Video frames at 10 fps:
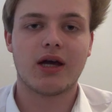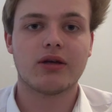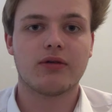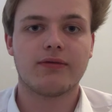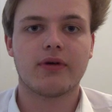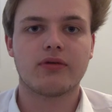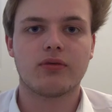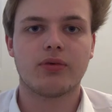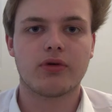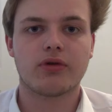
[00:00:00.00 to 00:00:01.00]
and our
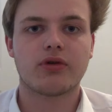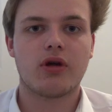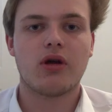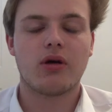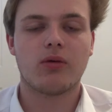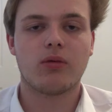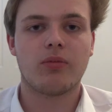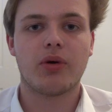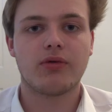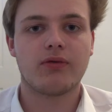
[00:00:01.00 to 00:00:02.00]
final product were
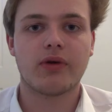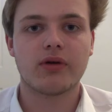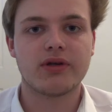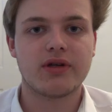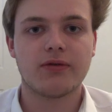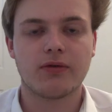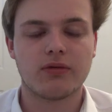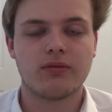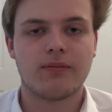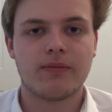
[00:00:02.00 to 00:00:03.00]
both very
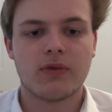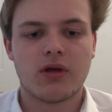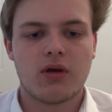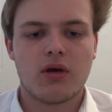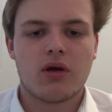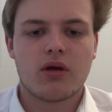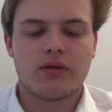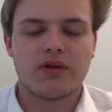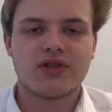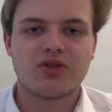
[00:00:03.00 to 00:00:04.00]
different.
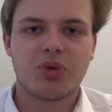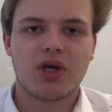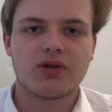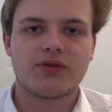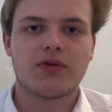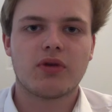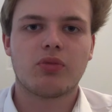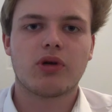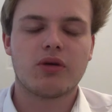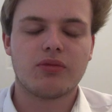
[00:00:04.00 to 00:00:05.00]
This is because for the
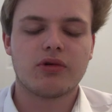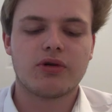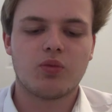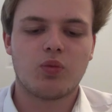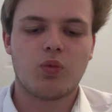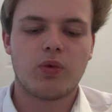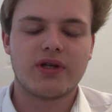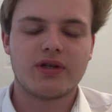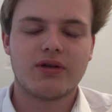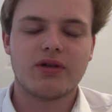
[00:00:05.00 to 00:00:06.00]
preliminary, we
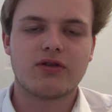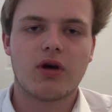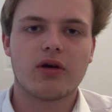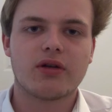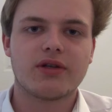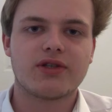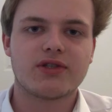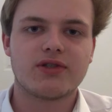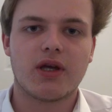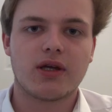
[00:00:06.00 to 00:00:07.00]
didn't entirely
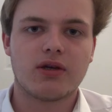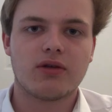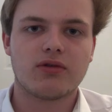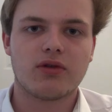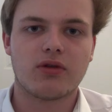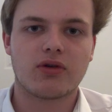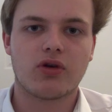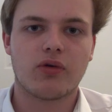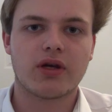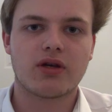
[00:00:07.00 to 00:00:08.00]
stick to the
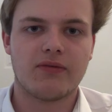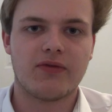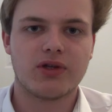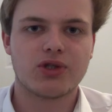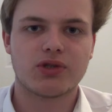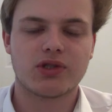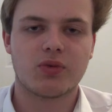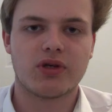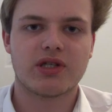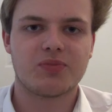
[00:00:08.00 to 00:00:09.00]
correct conventions
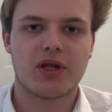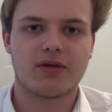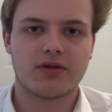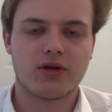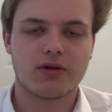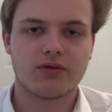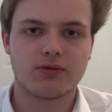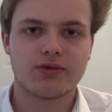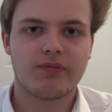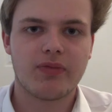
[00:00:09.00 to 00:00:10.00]
when displaying the
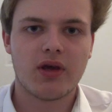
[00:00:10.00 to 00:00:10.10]
titles,